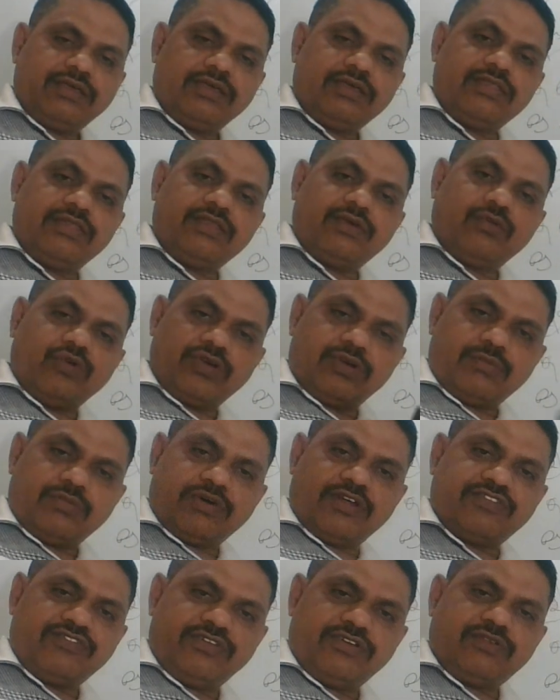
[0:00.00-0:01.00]
in the
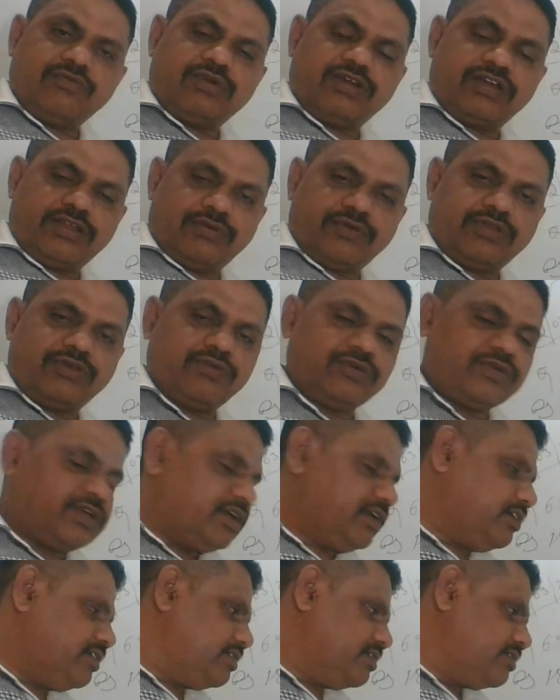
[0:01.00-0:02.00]
OMR sheet, whatever you
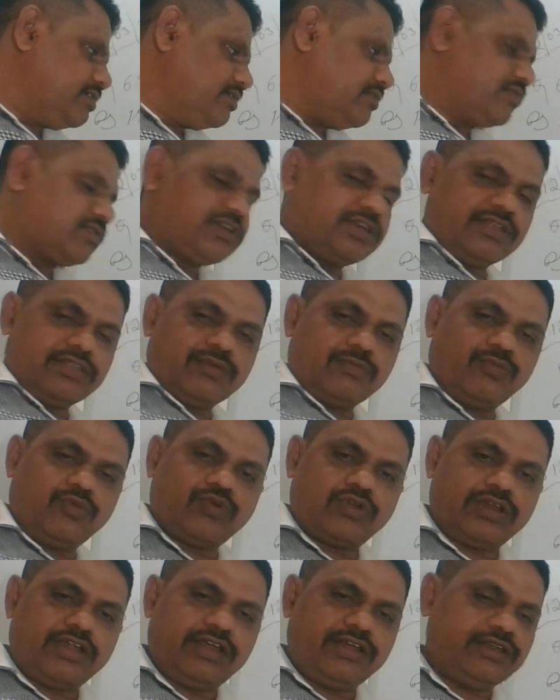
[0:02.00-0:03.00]
get, okay, in the
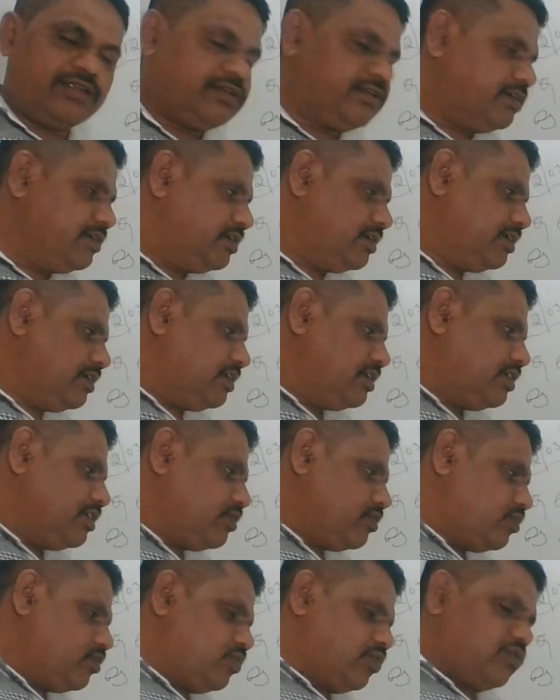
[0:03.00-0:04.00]
booklet.
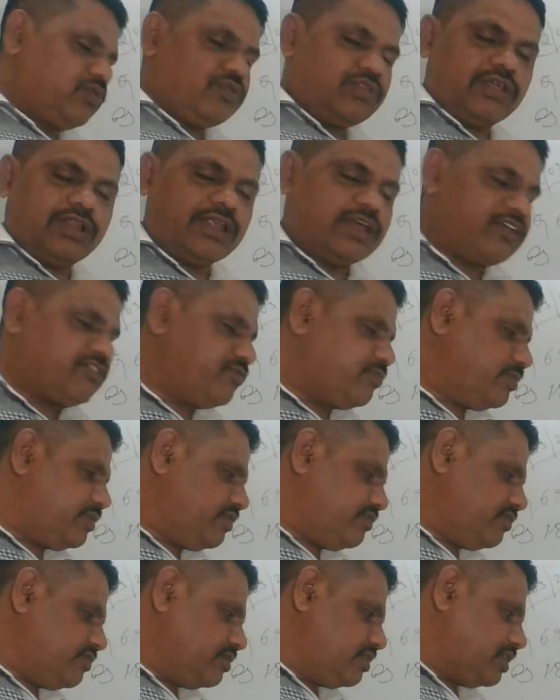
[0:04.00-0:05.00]
You go to the last
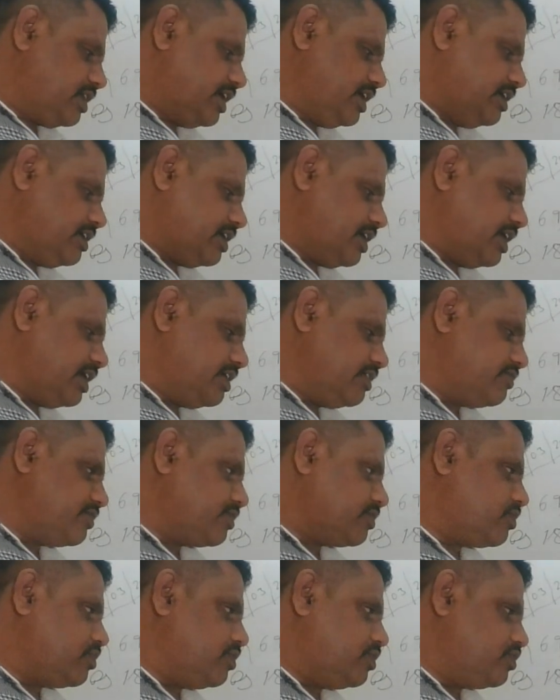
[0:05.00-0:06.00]
page, write I is
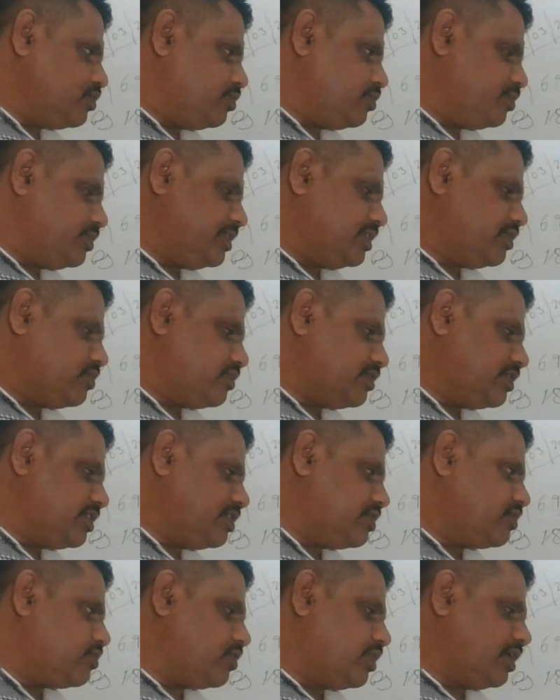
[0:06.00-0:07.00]
equal to P into T
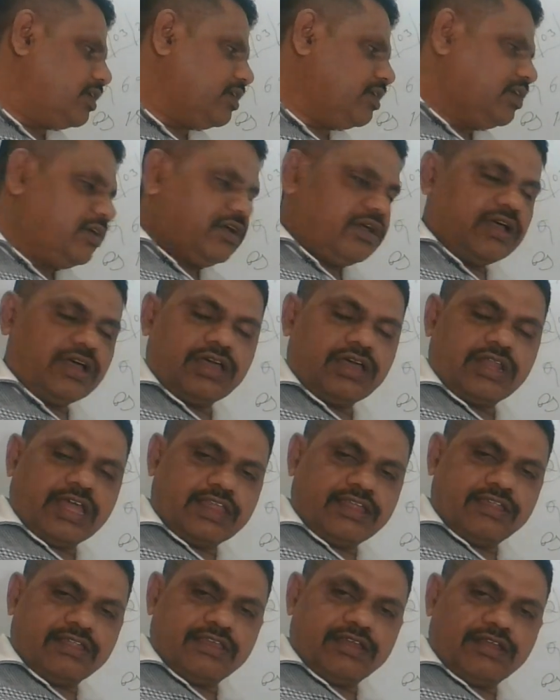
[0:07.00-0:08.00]
into R. Or
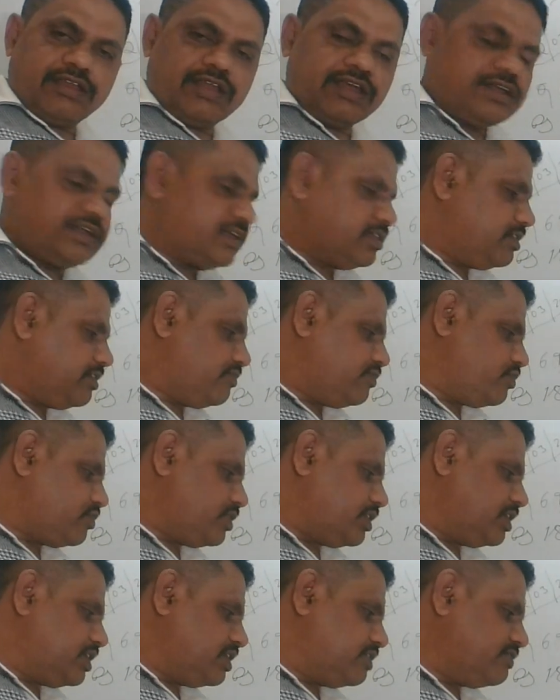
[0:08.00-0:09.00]
rather than writing this, you
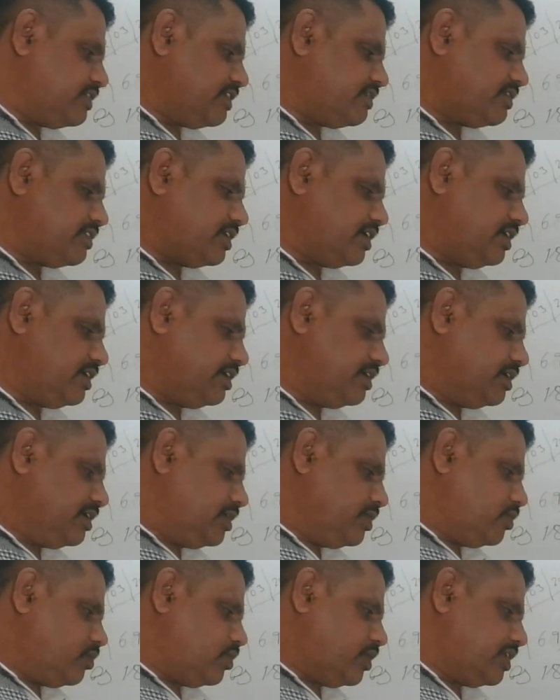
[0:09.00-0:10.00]
can just write
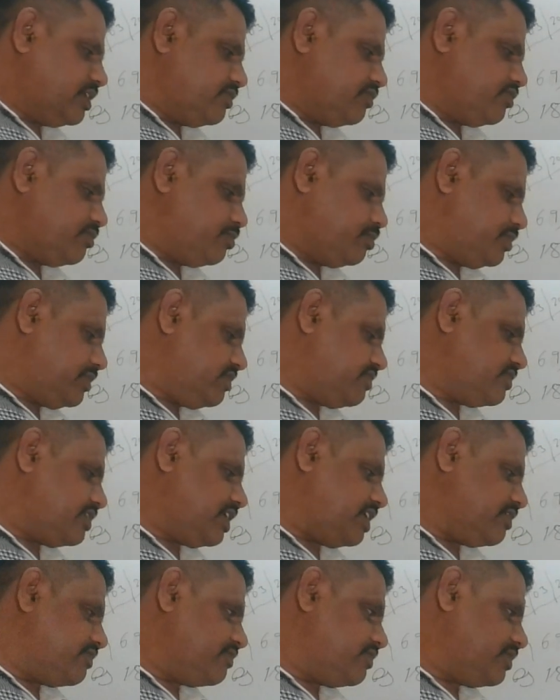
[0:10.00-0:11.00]
what is P
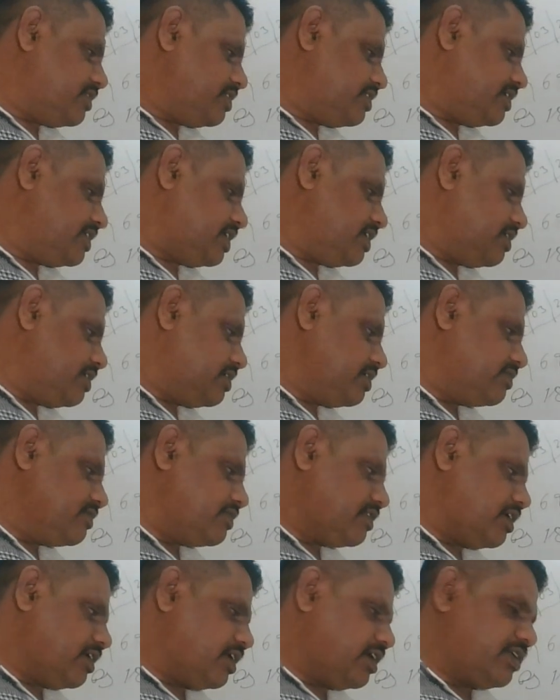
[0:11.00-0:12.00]
stands for 10,
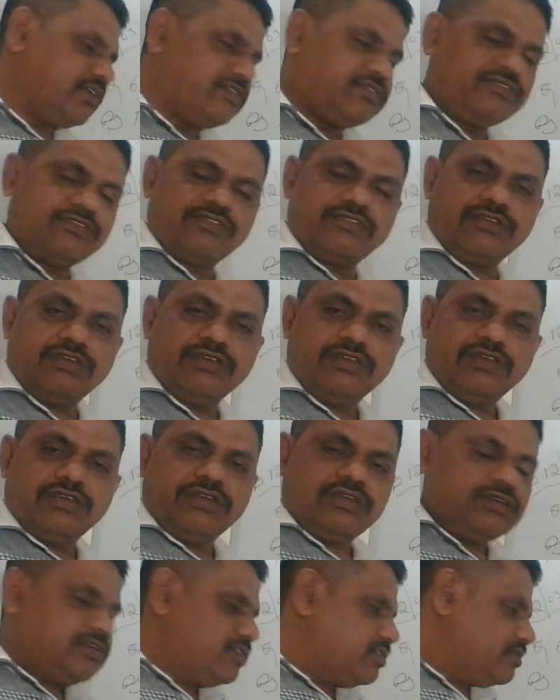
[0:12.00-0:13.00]
R is,
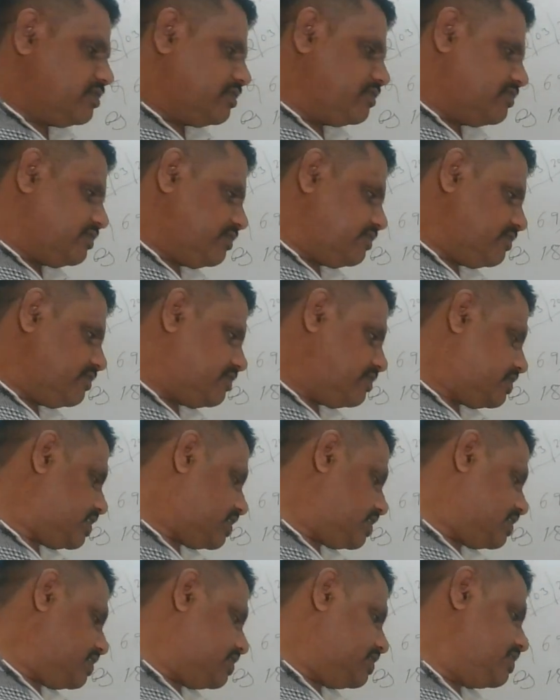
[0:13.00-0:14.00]
this is
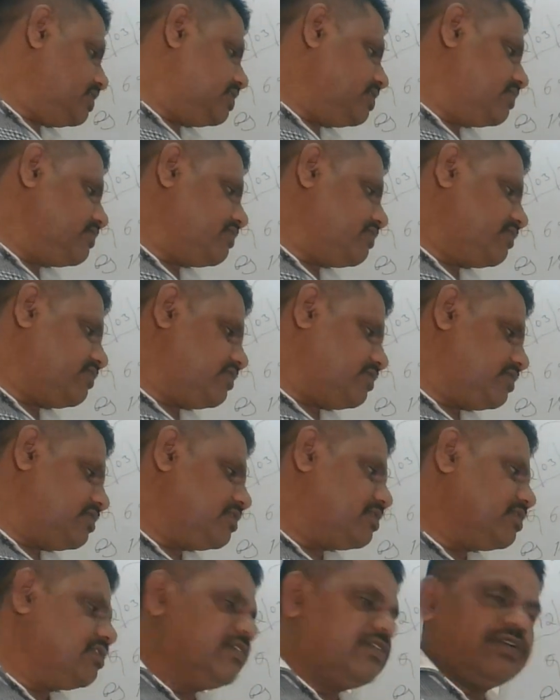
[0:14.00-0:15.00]
again T, this is
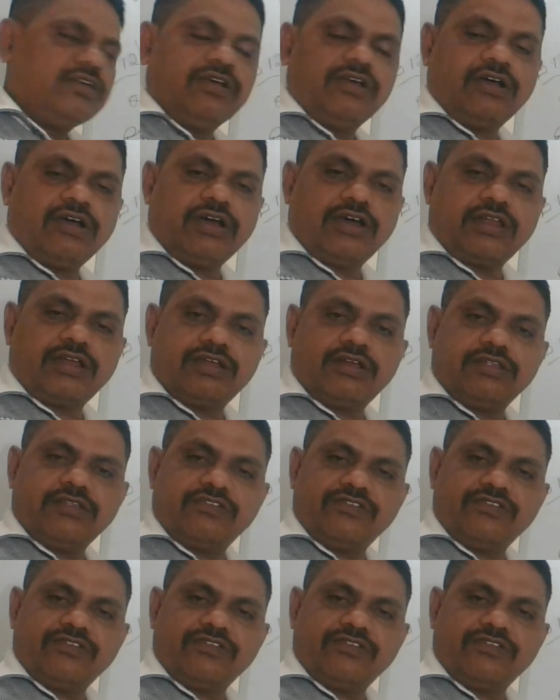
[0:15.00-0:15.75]
R, and